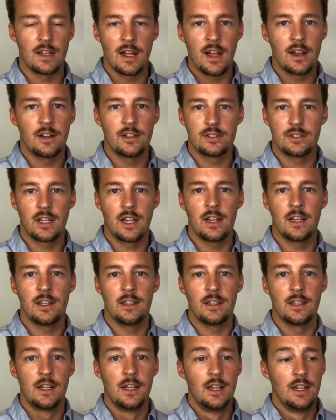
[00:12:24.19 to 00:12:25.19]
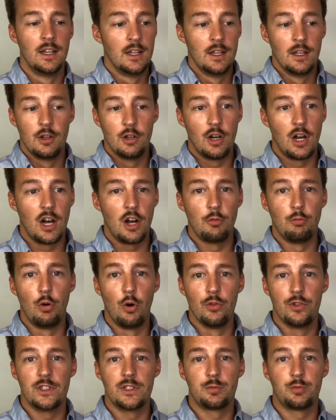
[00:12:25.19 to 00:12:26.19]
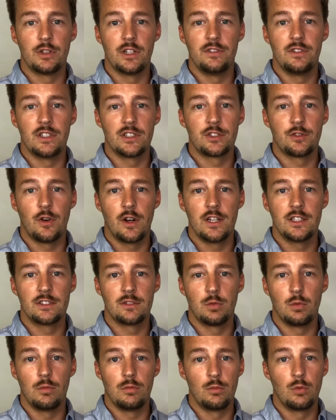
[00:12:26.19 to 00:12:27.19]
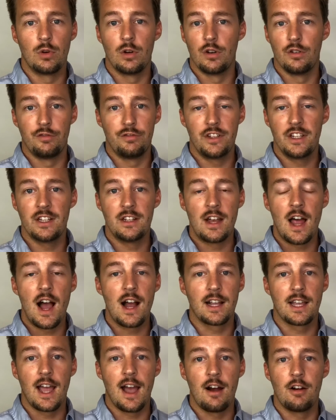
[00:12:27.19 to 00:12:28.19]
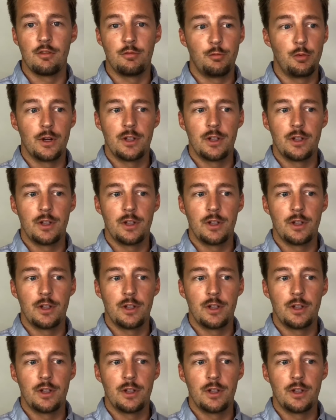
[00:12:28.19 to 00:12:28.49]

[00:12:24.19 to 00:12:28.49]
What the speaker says: I understand both his previous fights were via knockout,